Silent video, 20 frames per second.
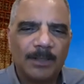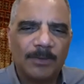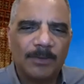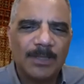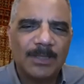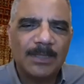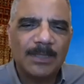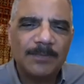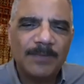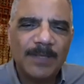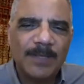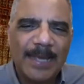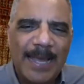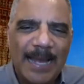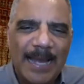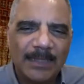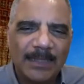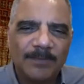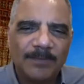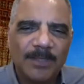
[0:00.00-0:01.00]
You know, the civic
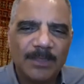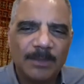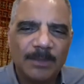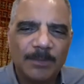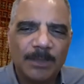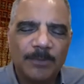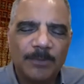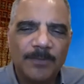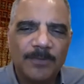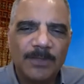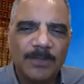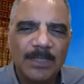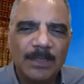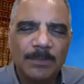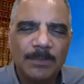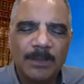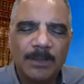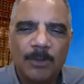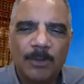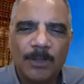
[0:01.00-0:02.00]
activism that we've
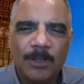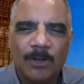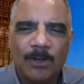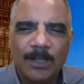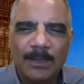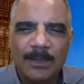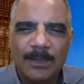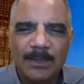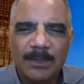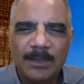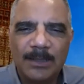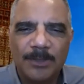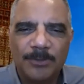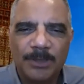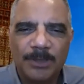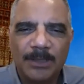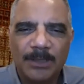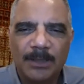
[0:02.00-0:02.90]
seen going on in this country.